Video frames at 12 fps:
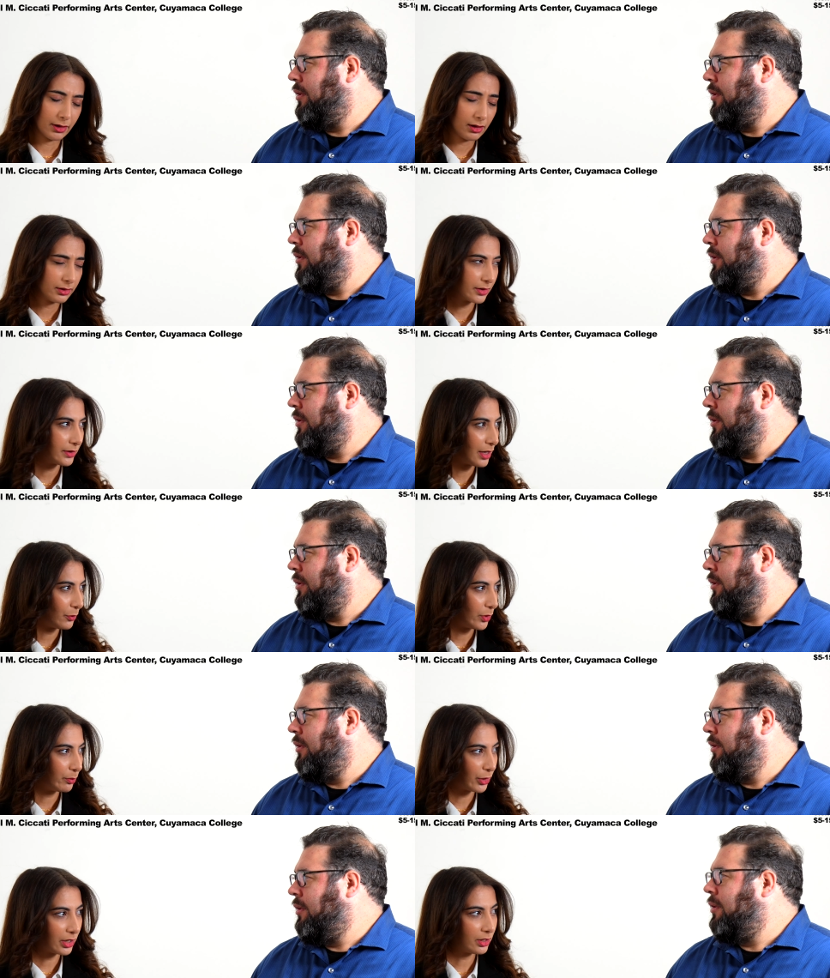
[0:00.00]
Speaker 1: colors that we
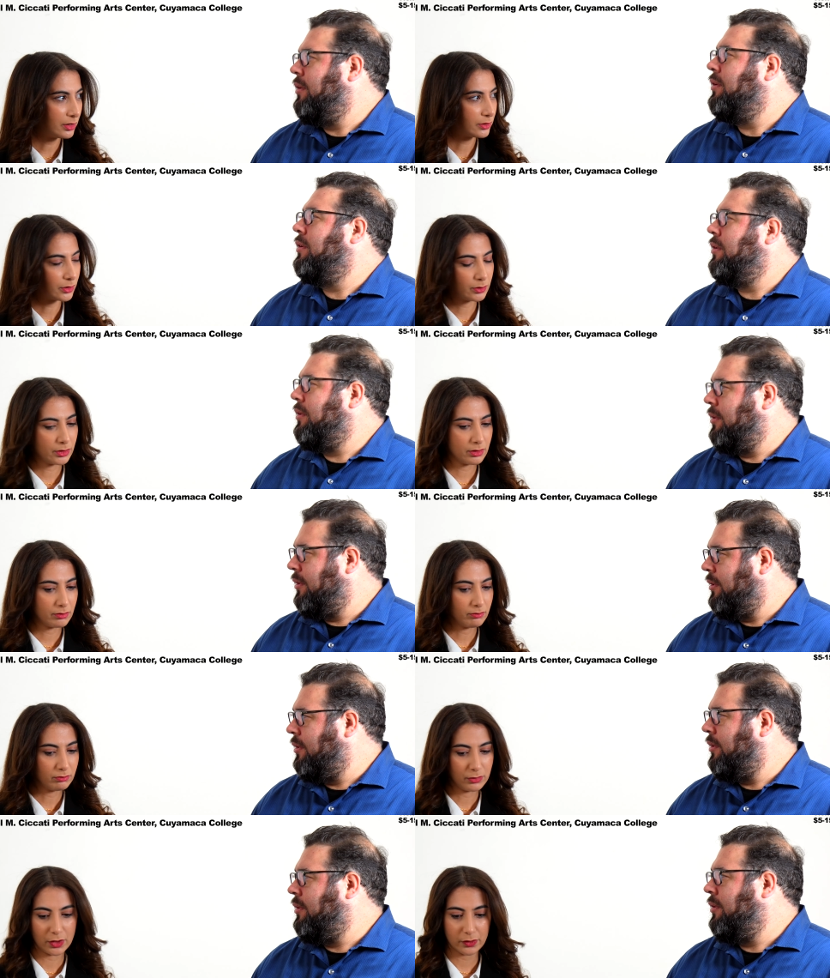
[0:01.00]
bring into the
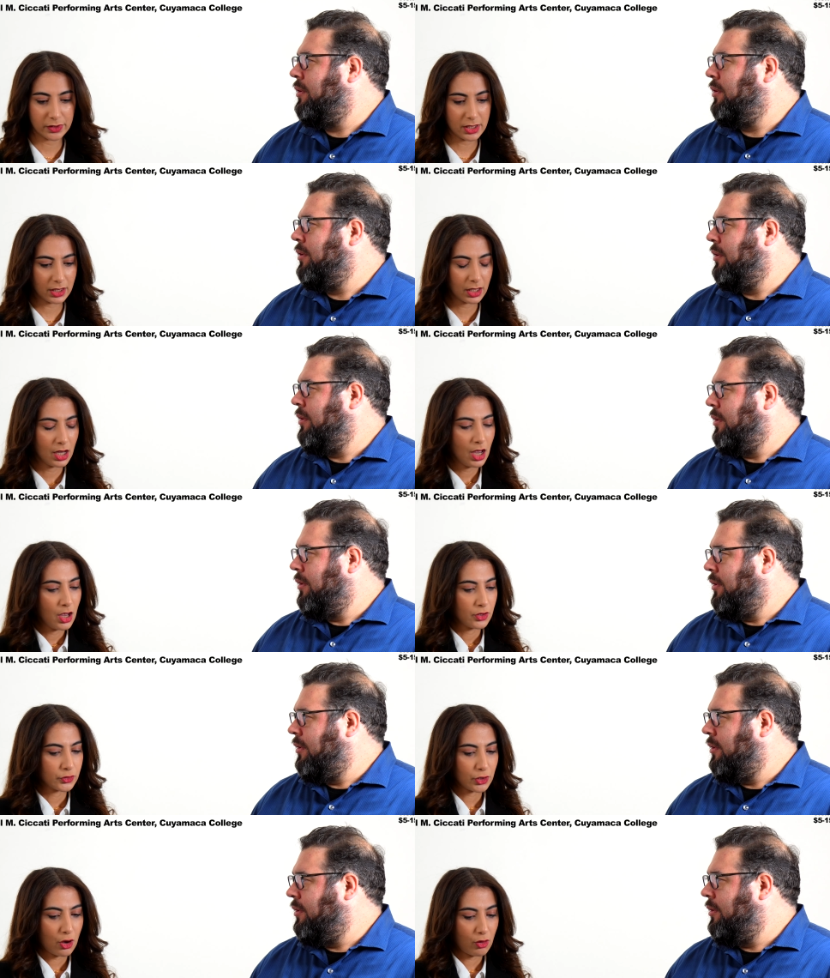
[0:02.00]
music.
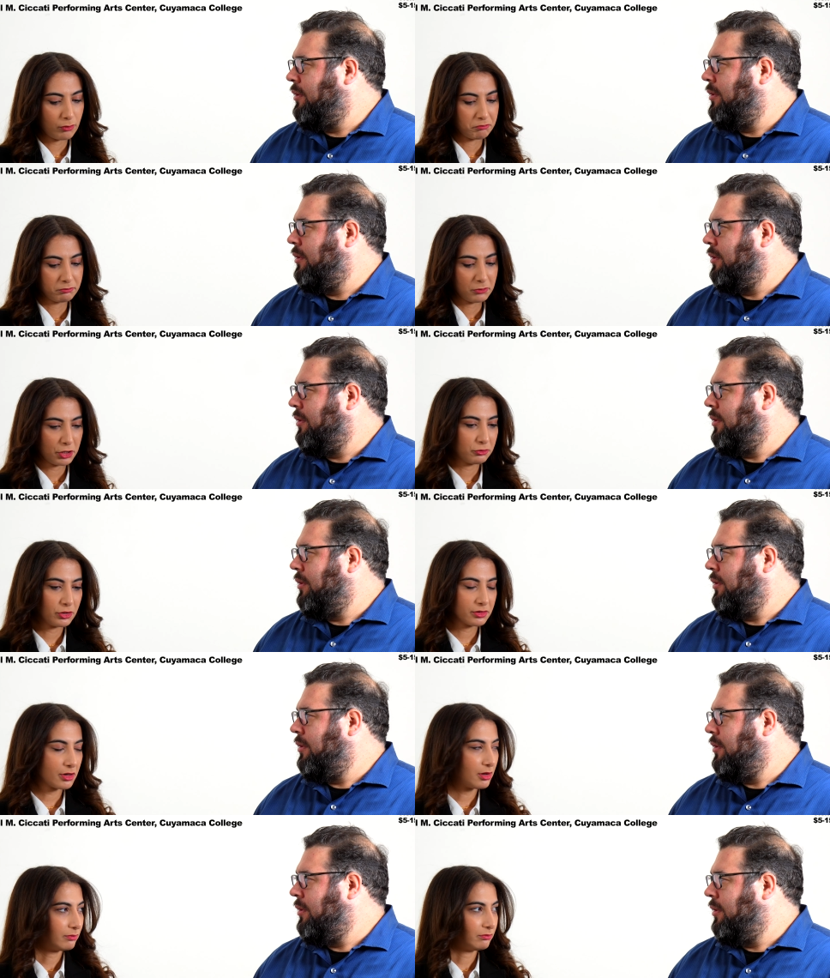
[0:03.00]
So I just
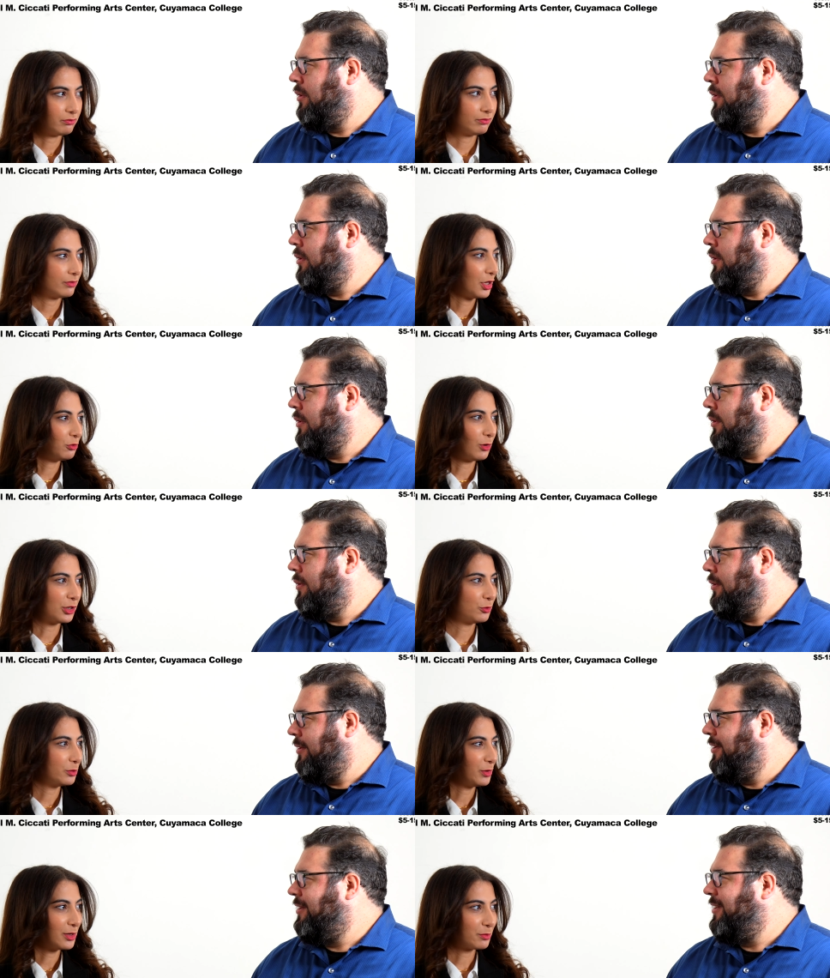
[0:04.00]
thought Alwani
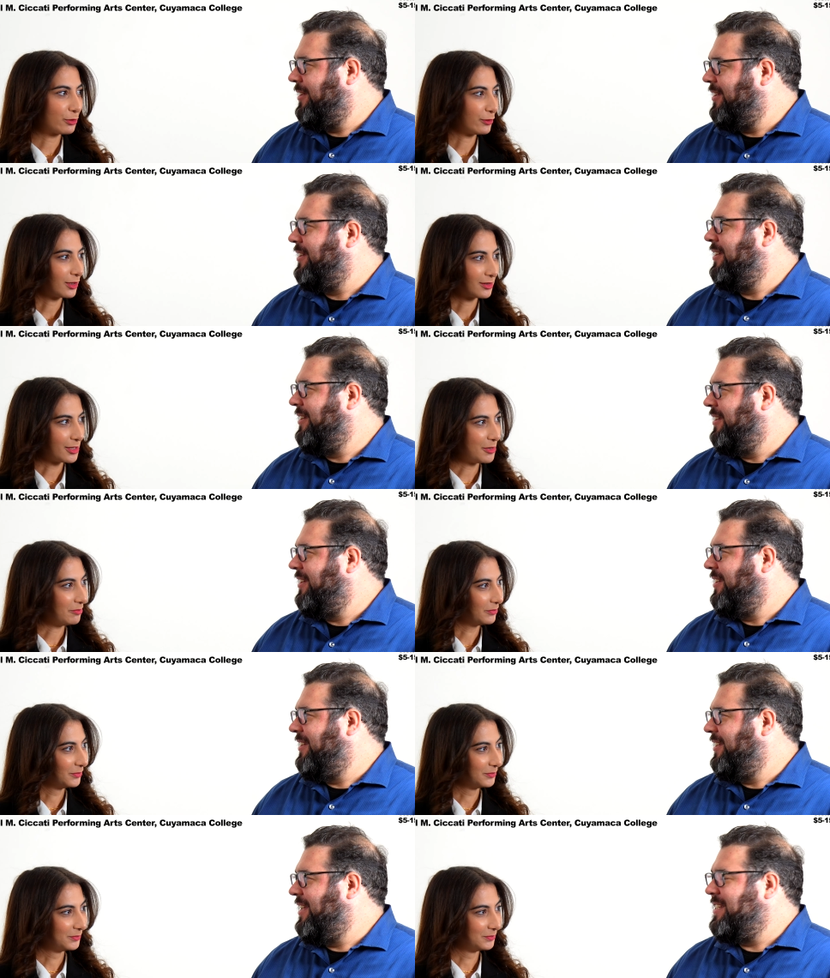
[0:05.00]
would be the perfect name.
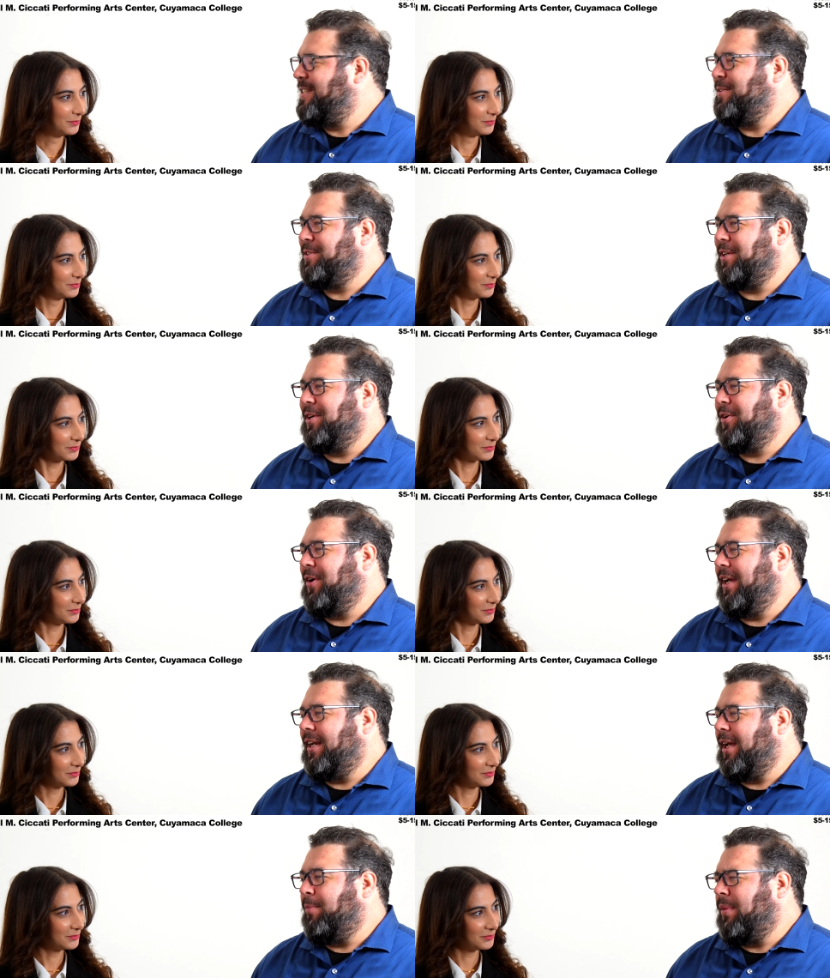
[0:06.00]
Speaker 2: That sounds like a
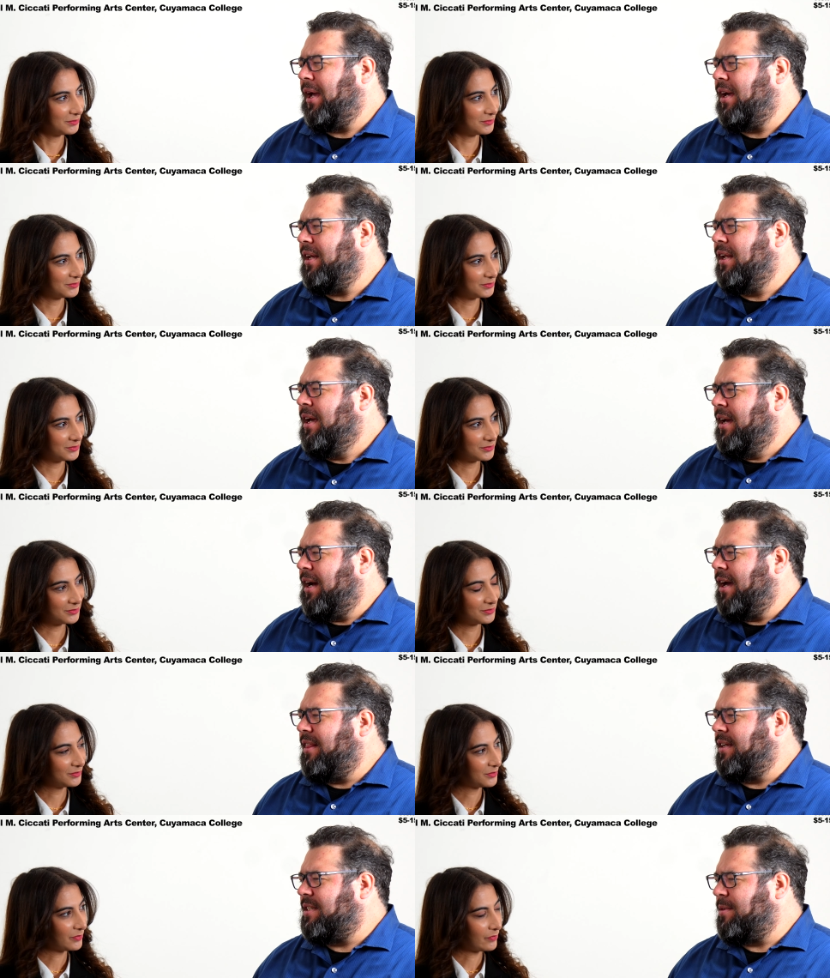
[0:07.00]
great name. Yeah, and I
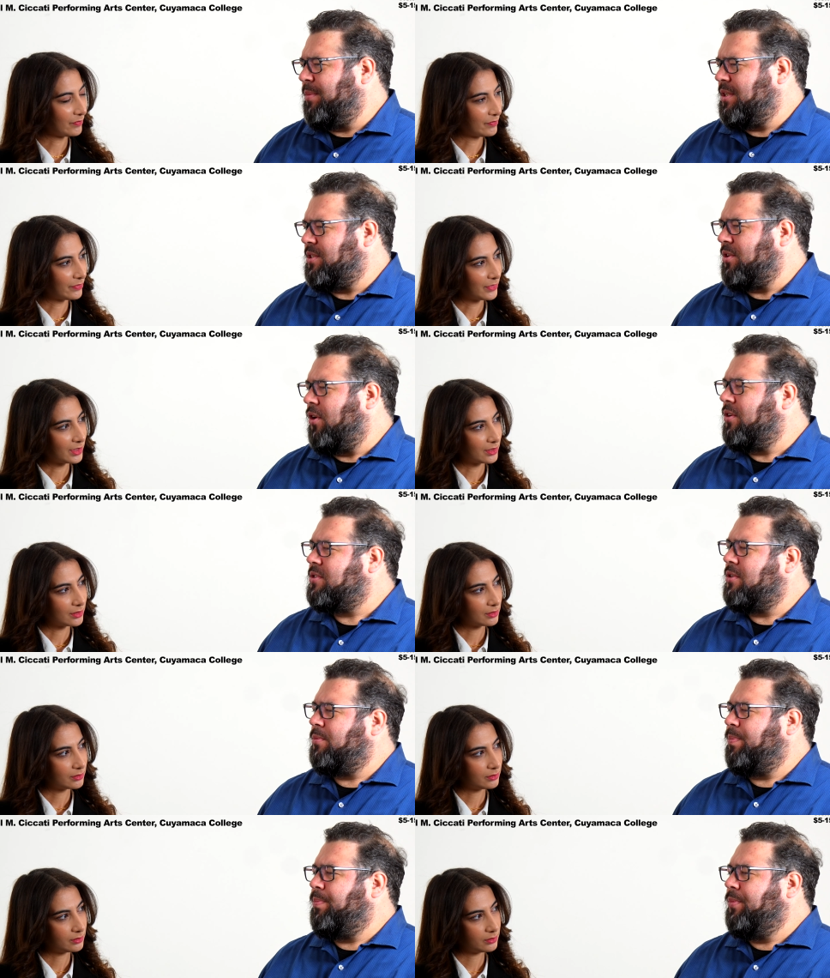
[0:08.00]
think some of the songs
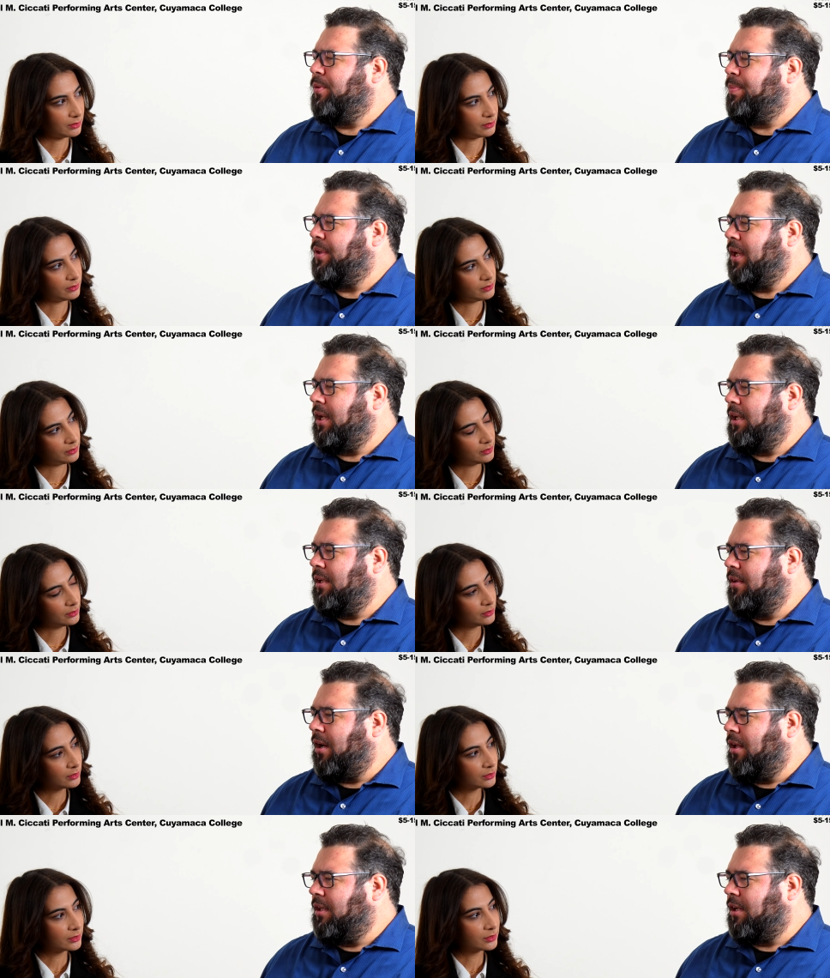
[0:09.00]
you're you're
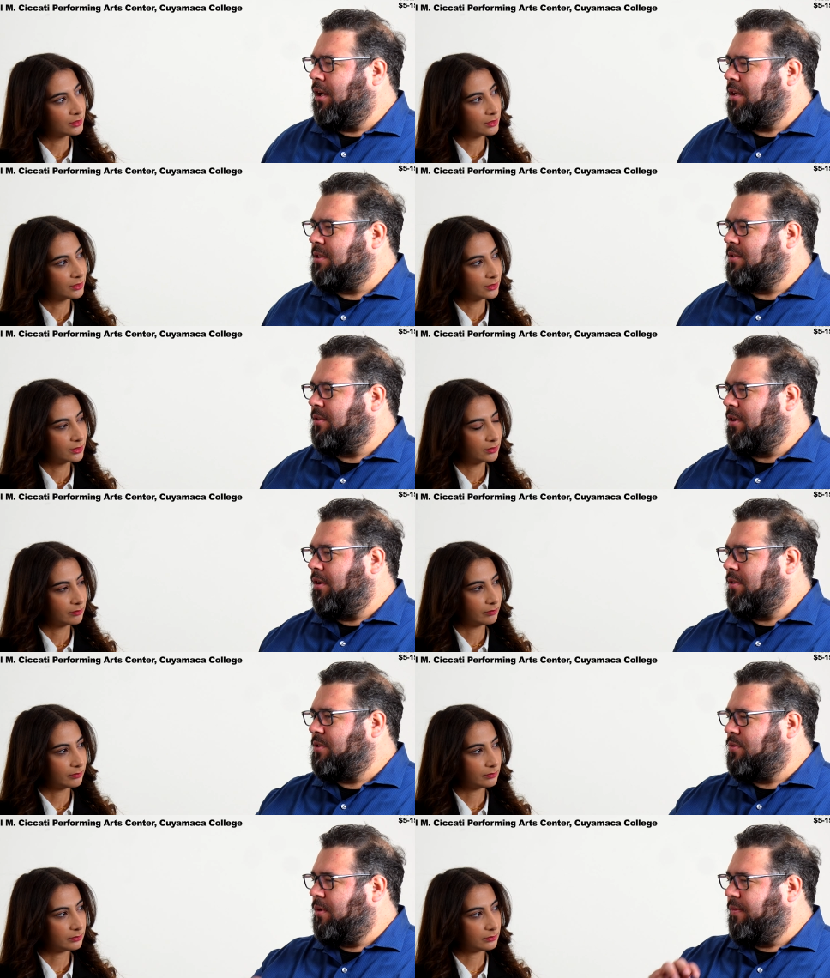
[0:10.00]
playing on the concert are
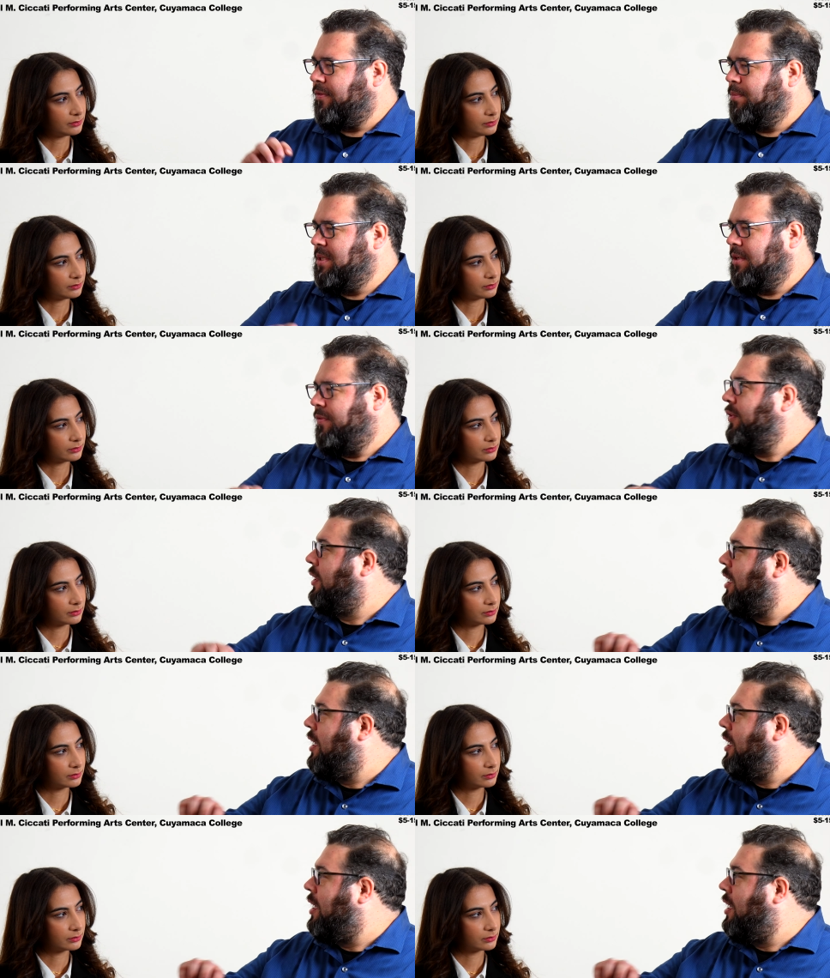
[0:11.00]
sort of from different